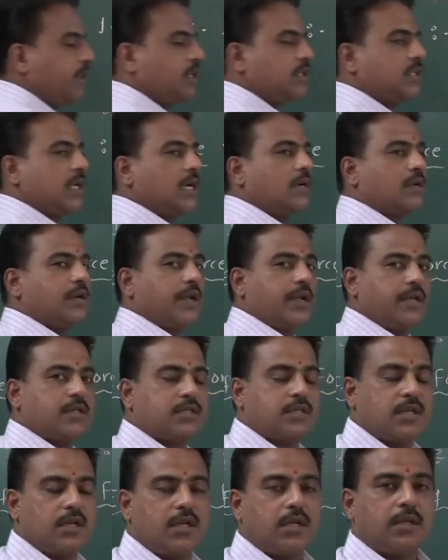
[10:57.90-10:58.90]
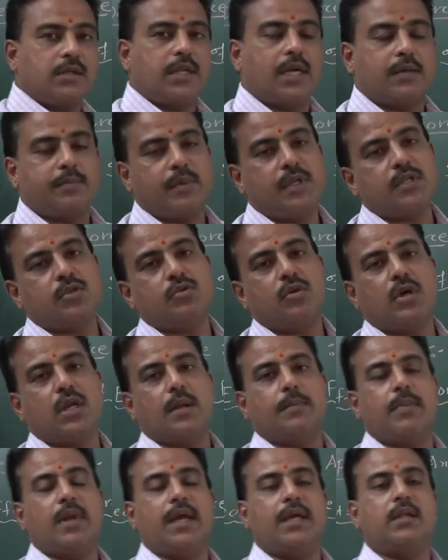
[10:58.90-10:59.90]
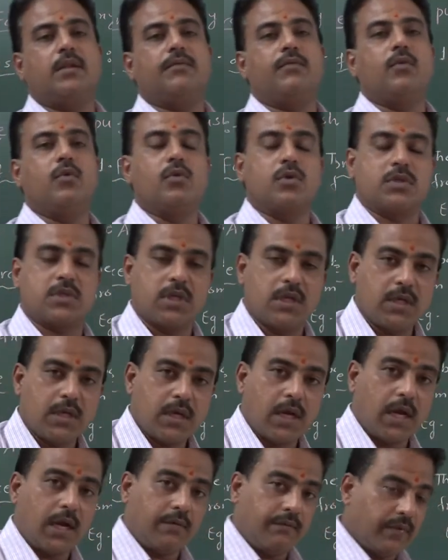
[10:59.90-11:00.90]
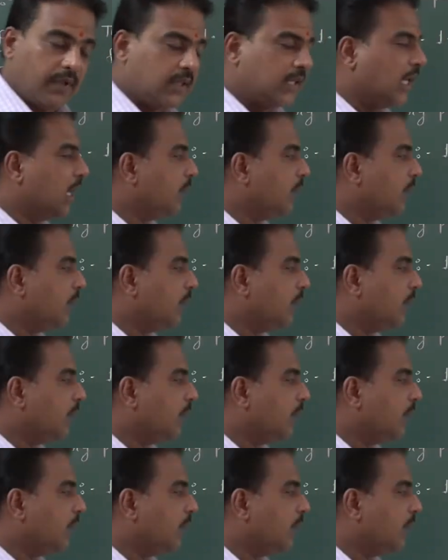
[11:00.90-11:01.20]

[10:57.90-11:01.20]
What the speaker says: is at rest, that means you are applying the force. And with the